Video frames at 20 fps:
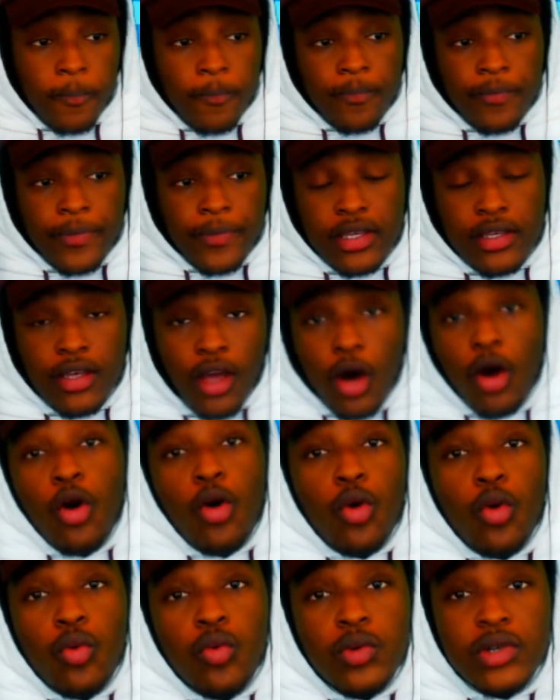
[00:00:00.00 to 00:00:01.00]
Yo,
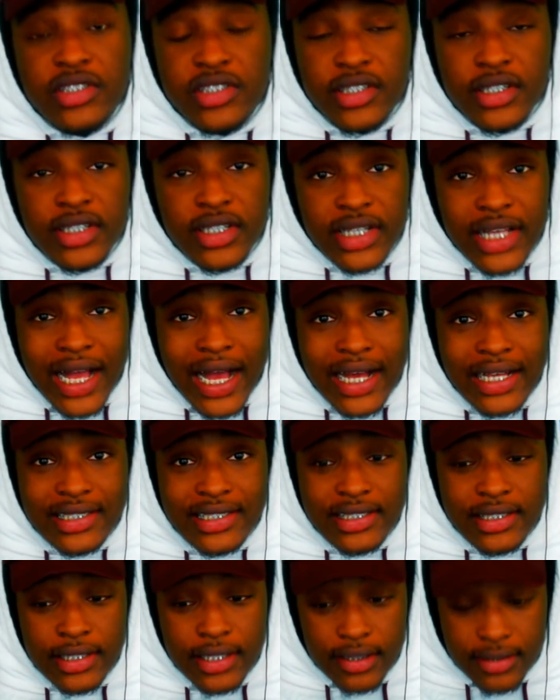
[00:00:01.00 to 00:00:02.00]
what's good, guys? It's
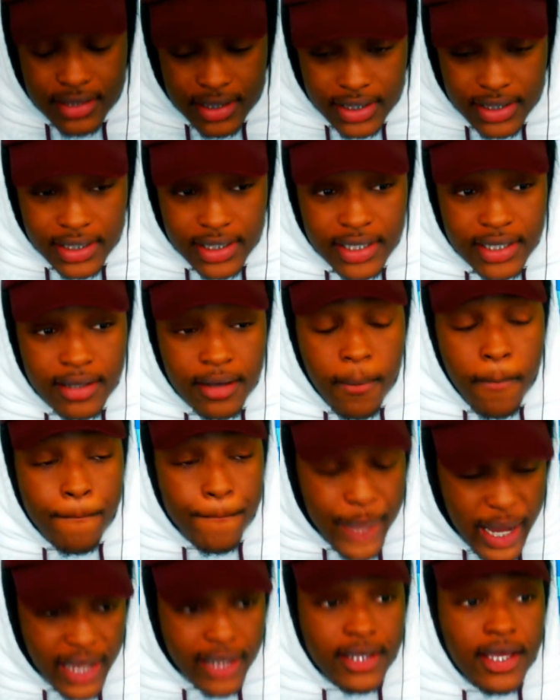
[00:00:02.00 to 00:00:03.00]
the Young King Lee
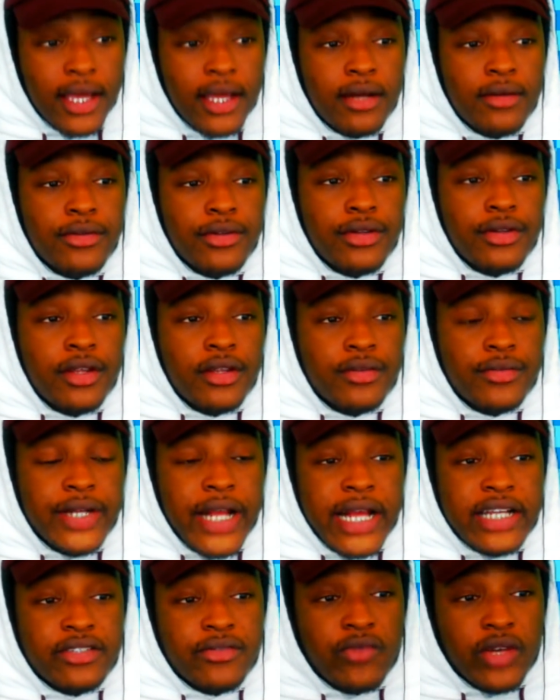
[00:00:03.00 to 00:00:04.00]
back at it with another
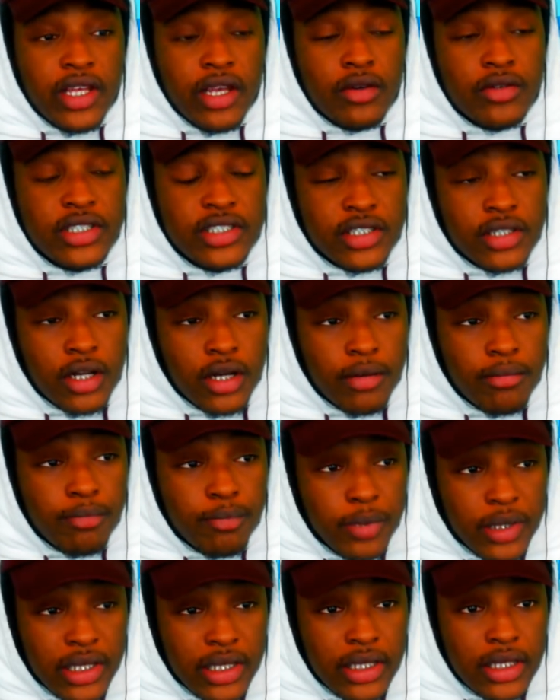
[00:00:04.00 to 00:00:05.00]
reaction video. This is gonna
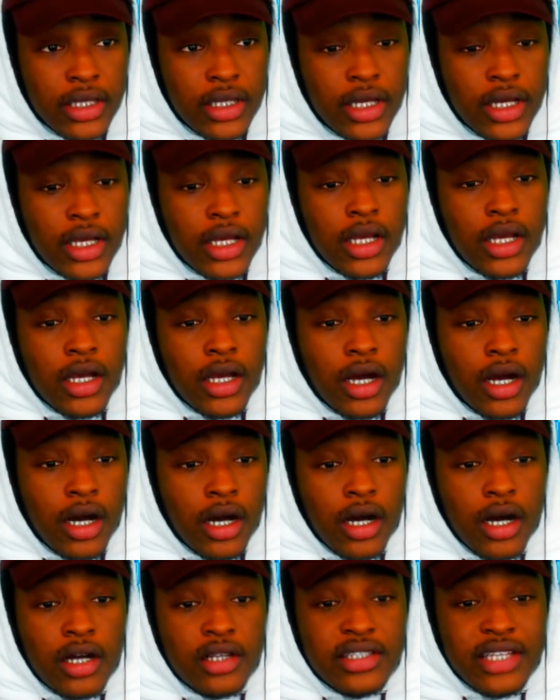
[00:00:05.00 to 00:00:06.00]
be
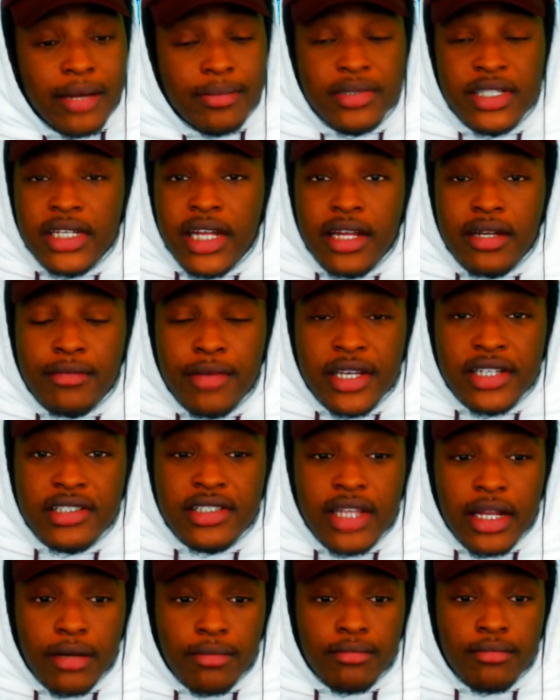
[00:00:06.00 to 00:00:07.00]
uh, top ten animes
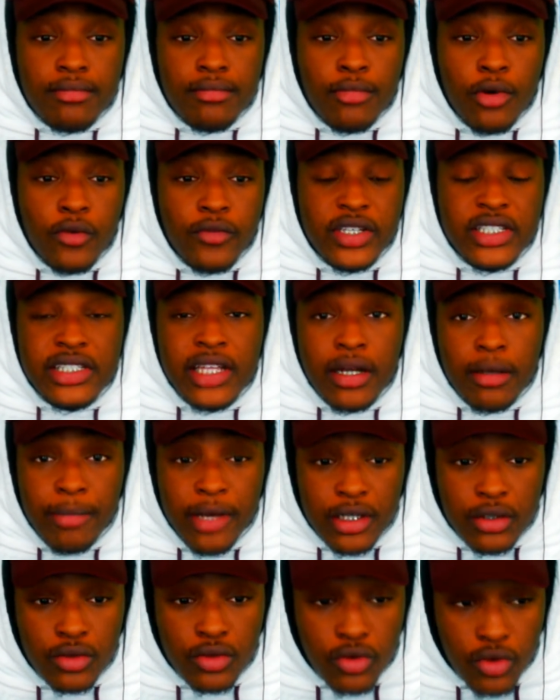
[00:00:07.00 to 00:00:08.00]
that are movies that'll make
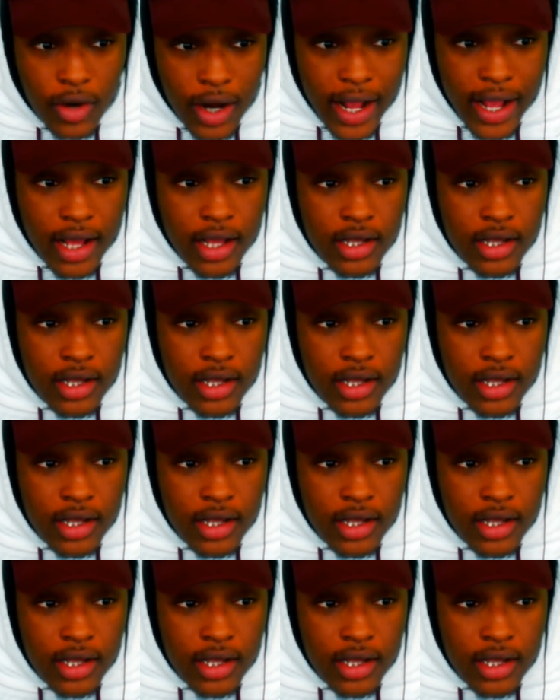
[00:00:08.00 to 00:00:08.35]
you cry.